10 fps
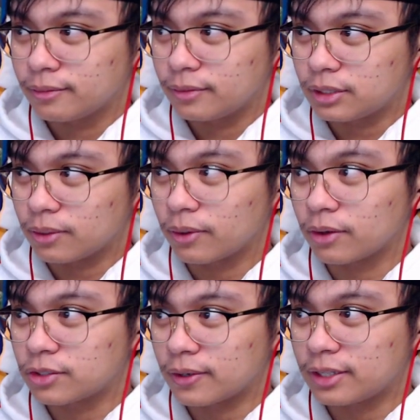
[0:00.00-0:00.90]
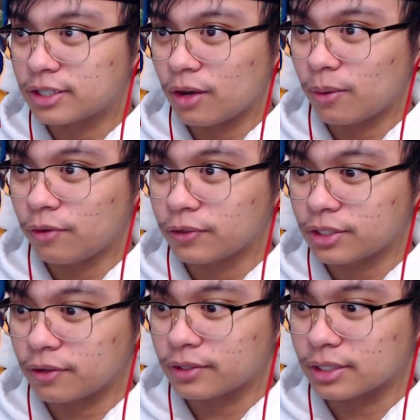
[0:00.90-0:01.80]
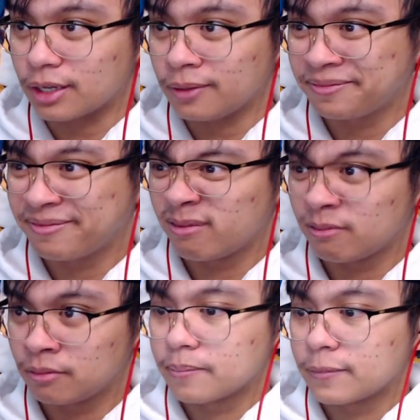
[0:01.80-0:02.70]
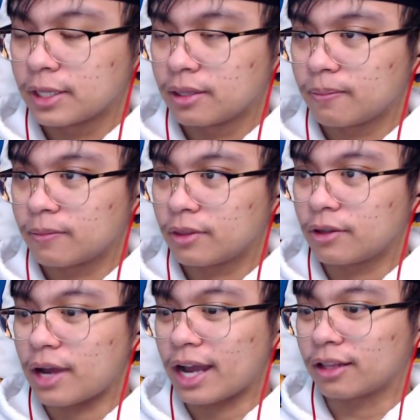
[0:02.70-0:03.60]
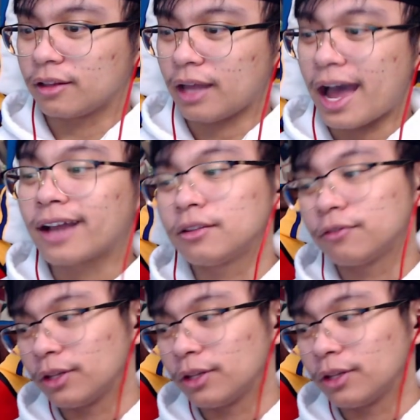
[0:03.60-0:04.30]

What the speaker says: we're going straight to child welfare services, huh? They're actively